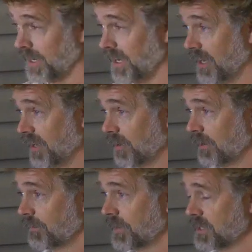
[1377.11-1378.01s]
and
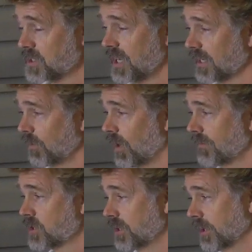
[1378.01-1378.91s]
his second
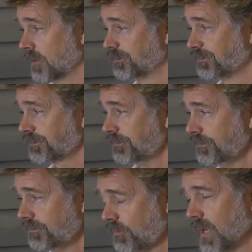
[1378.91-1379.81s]
wife, Sheila.
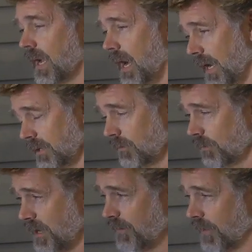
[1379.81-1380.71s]
I live
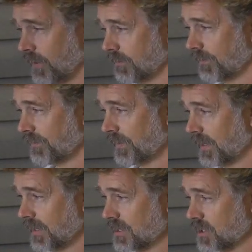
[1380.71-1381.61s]
with my mother.
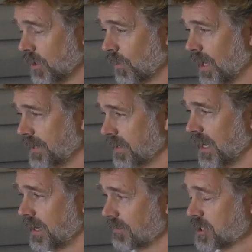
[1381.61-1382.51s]
So I did
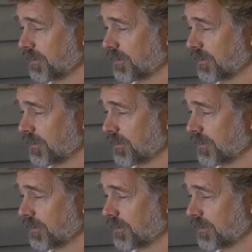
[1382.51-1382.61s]
not have